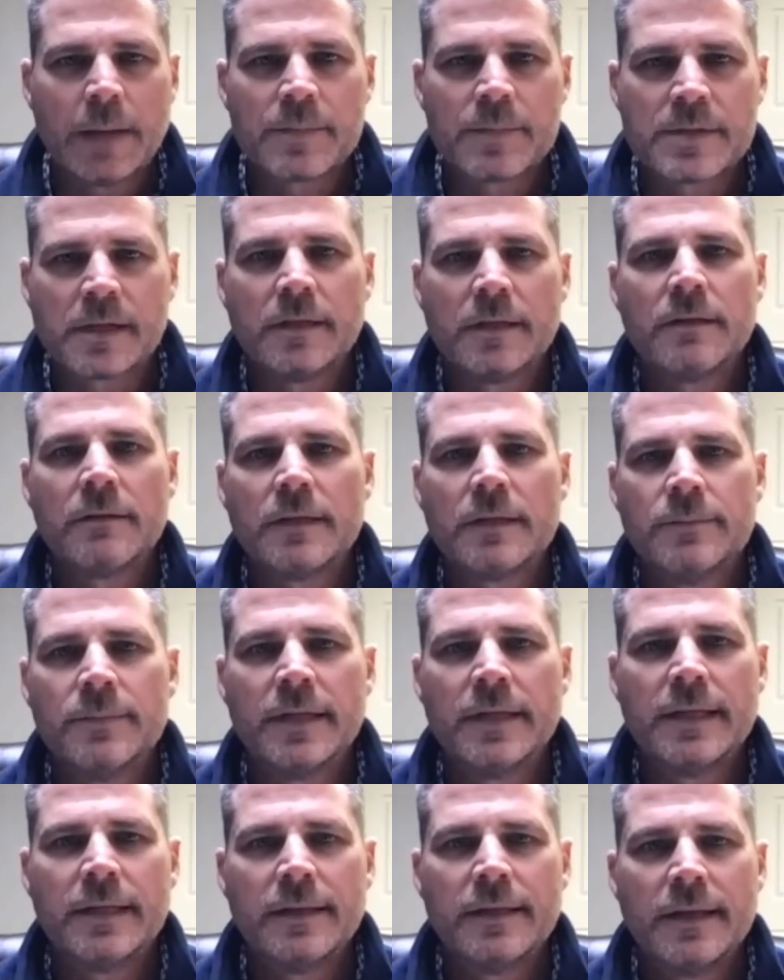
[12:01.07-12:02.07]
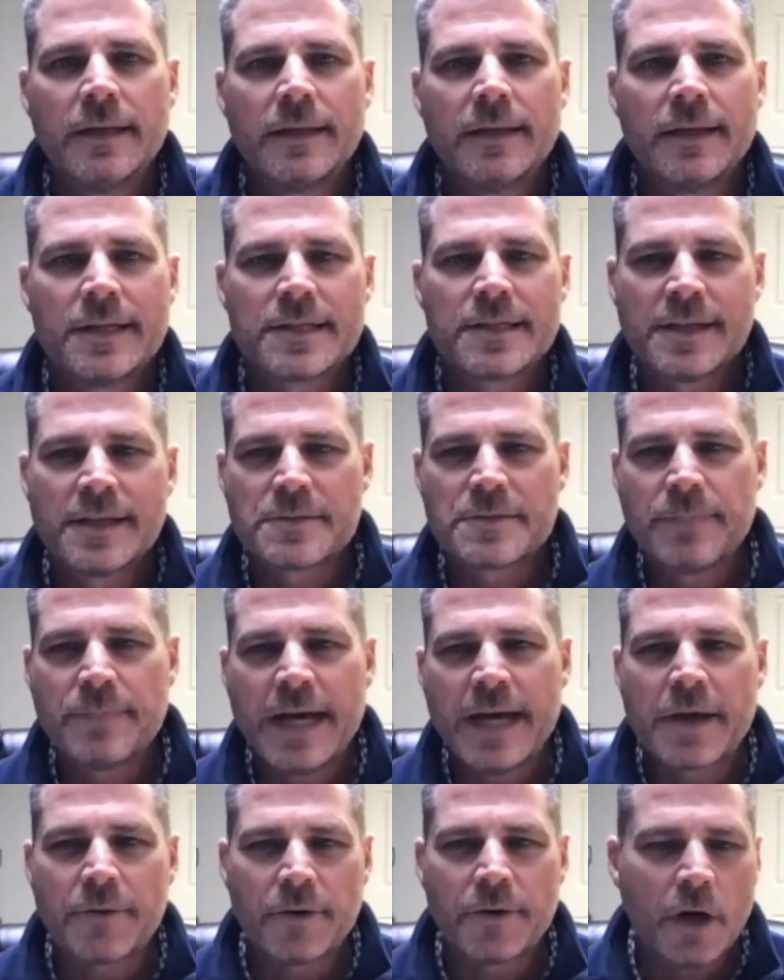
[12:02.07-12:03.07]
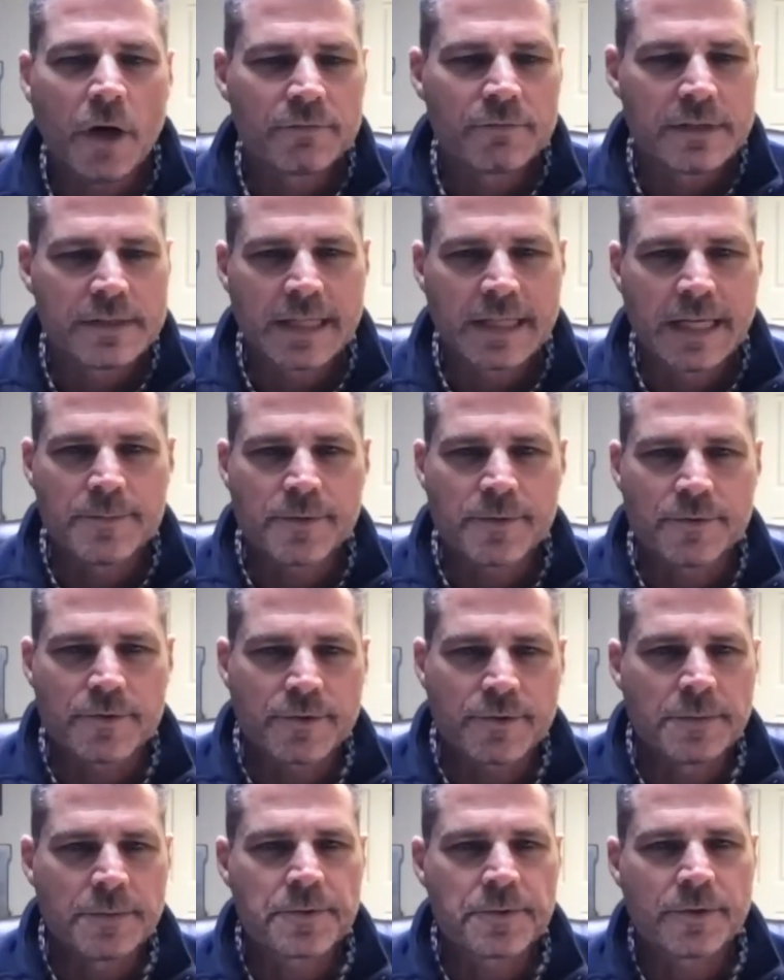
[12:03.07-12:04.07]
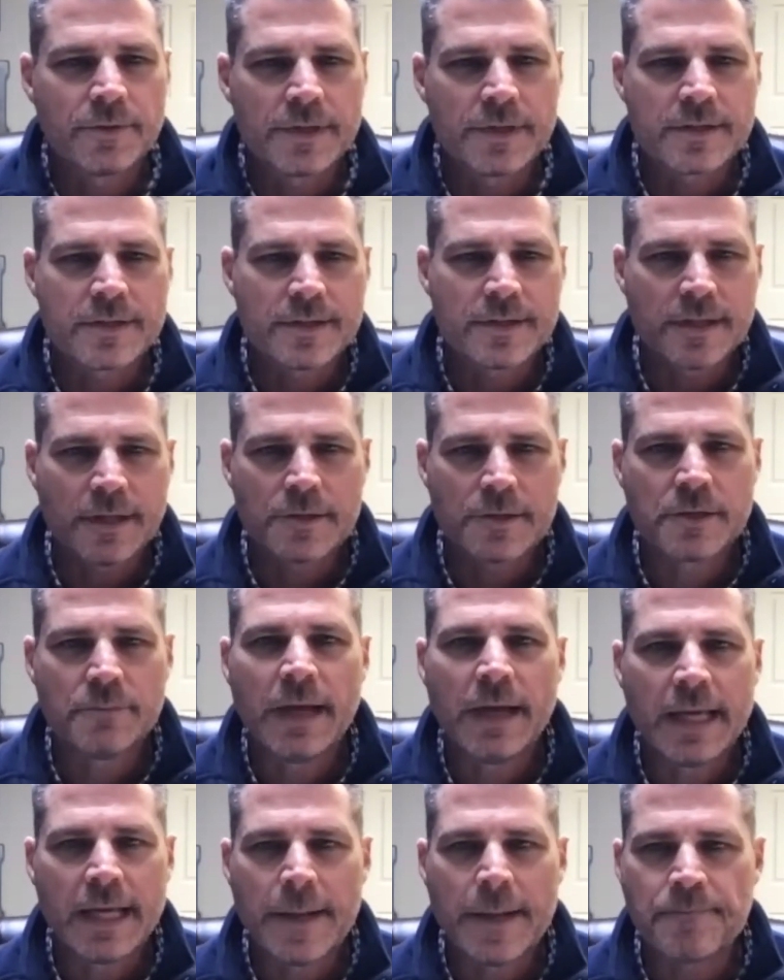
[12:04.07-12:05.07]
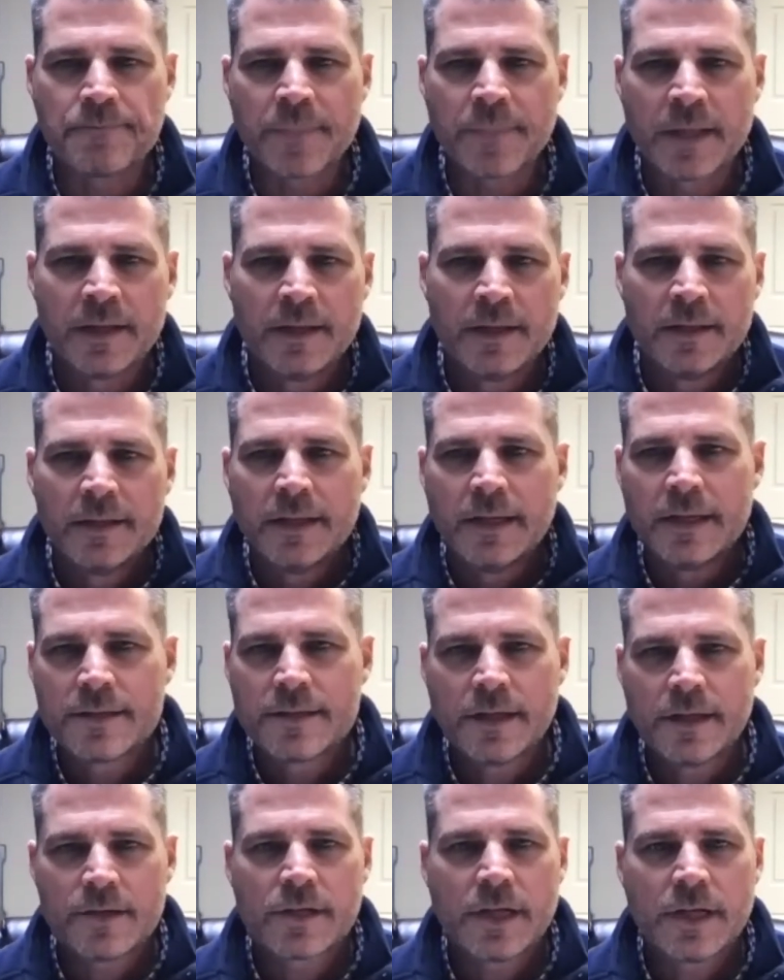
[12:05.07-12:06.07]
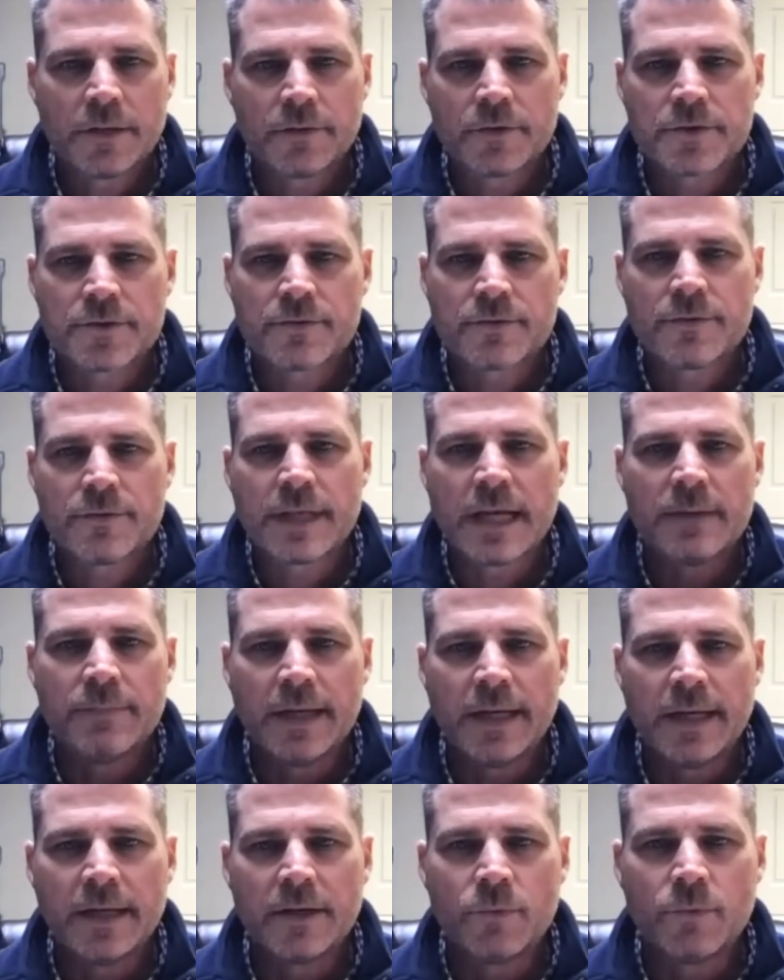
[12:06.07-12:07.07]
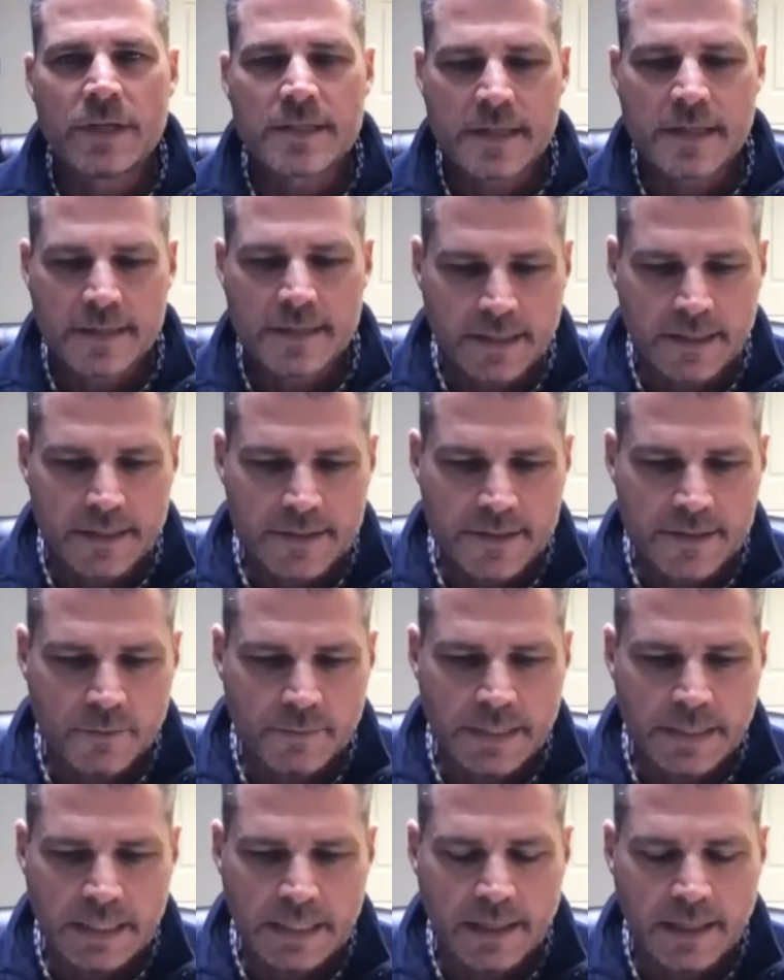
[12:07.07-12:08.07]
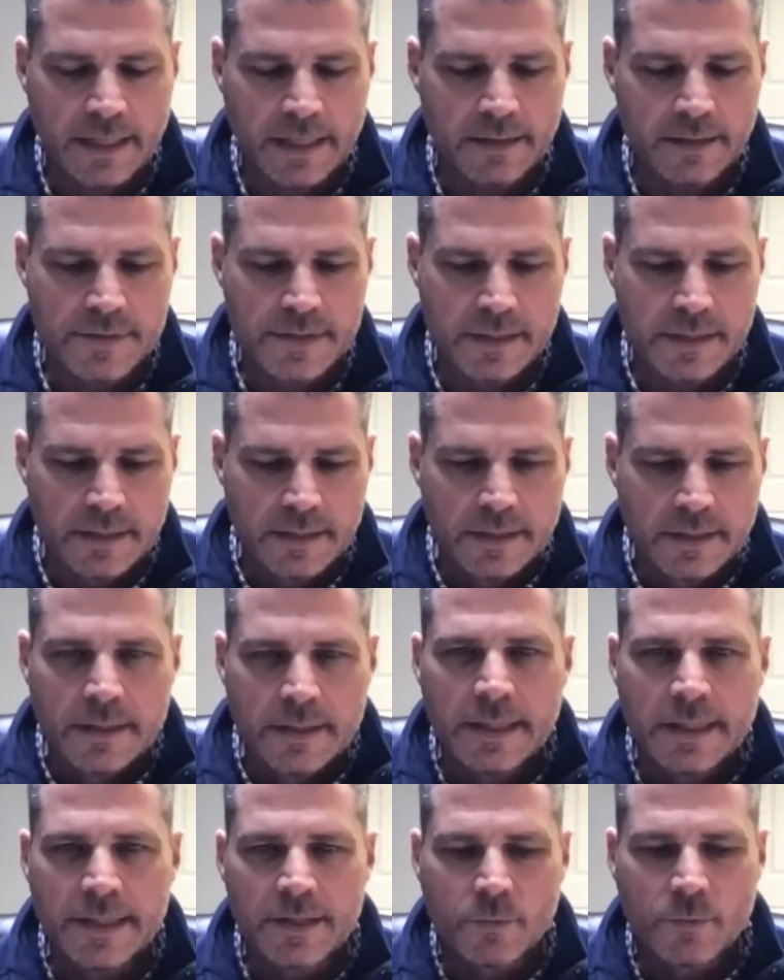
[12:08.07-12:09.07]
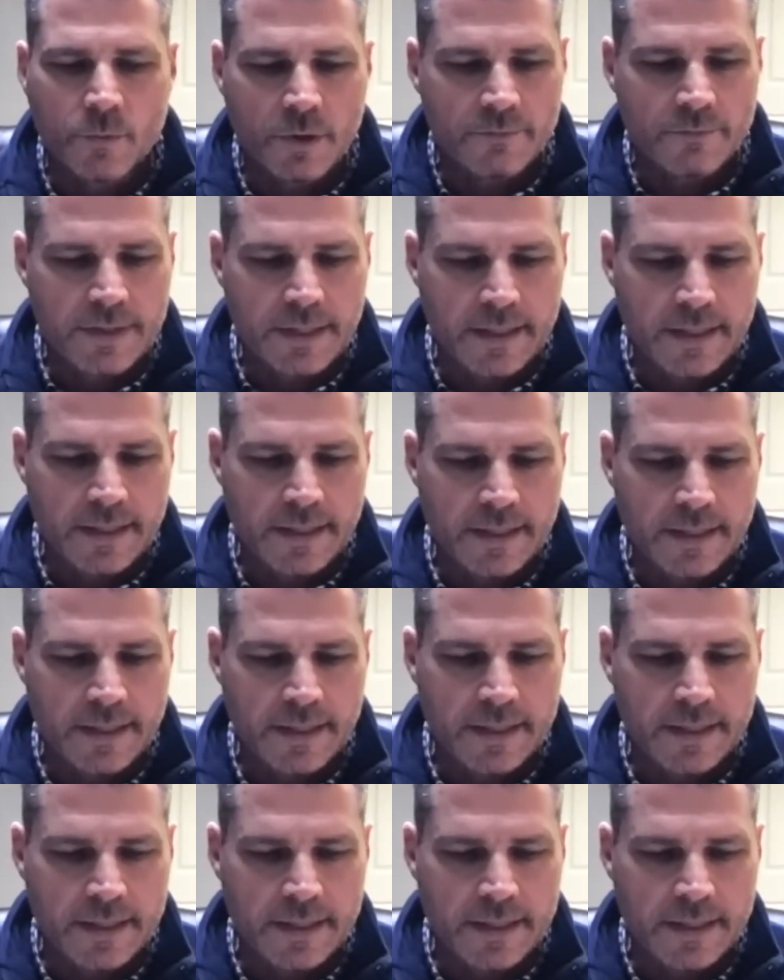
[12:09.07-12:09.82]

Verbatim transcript: Absolutely. But he, his, his pattern oftentimes through Scripture is to touch a man and touch others through that man. And we see that in so many lives in the Word of God.